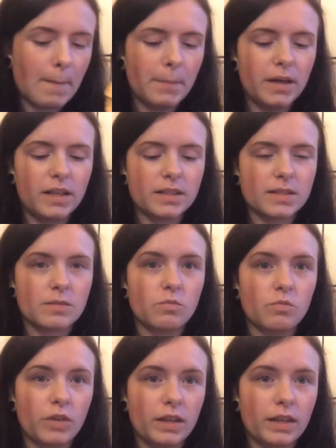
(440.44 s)
but it's
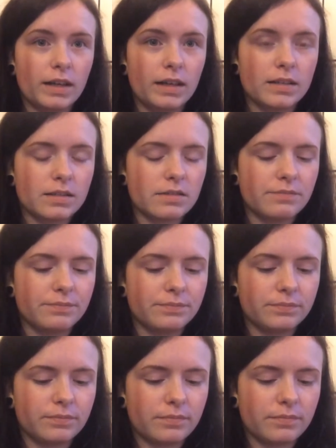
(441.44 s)
really nice.
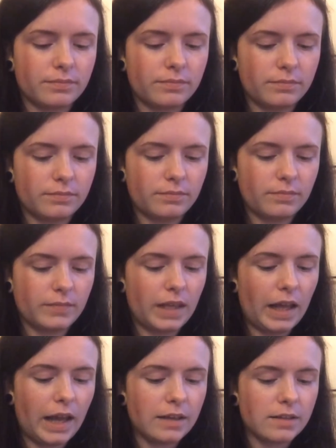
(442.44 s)

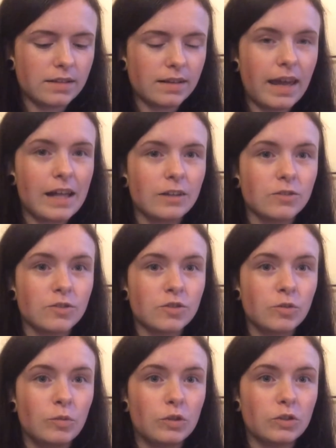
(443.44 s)
I just inhaled
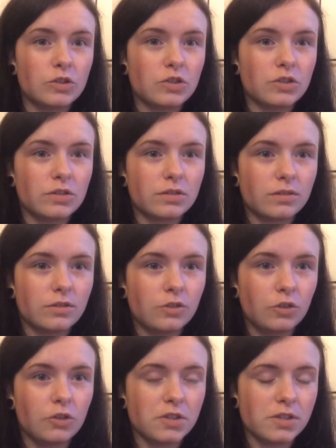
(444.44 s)
so much
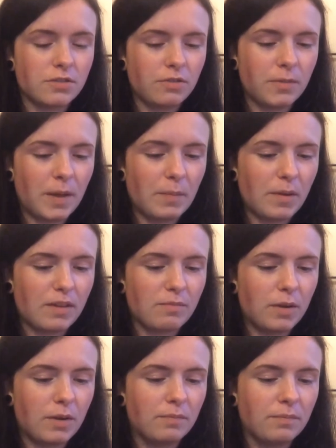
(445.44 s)
dust from that
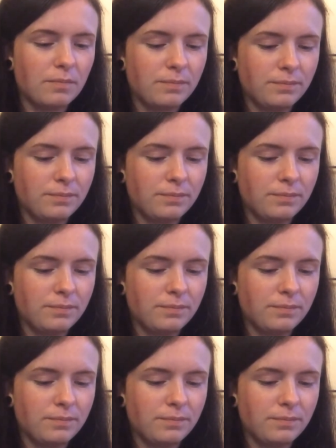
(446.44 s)
bathroom.